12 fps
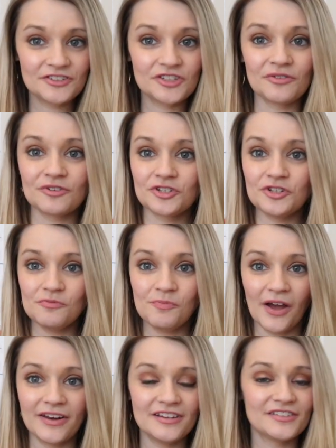So there's new
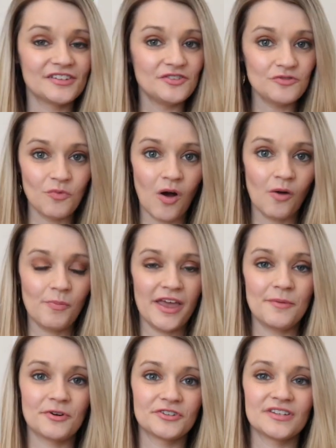buddies and new
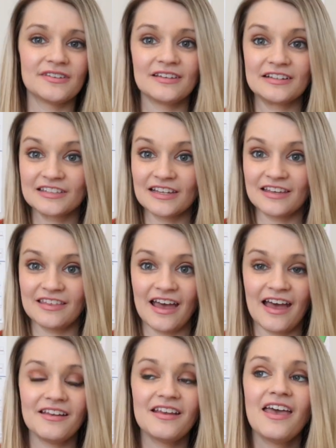wallpapers and things like
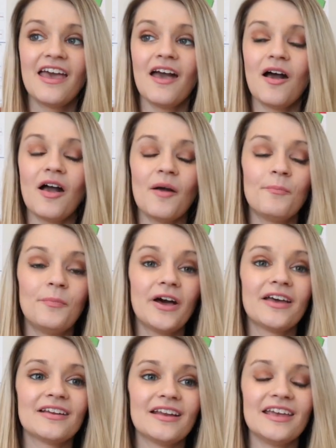that.
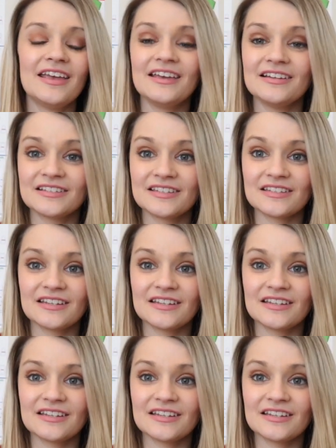But it